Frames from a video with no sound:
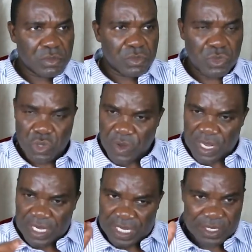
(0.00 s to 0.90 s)

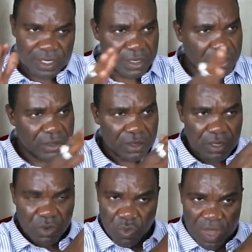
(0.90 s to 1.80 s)
during these
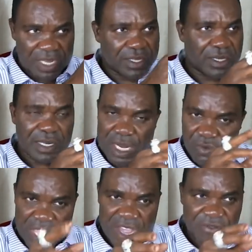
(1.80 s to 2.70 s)
weeks that
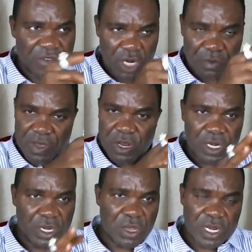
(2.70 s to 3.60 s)
we have not been
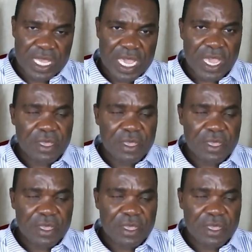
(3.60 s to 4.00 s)
on, on the air.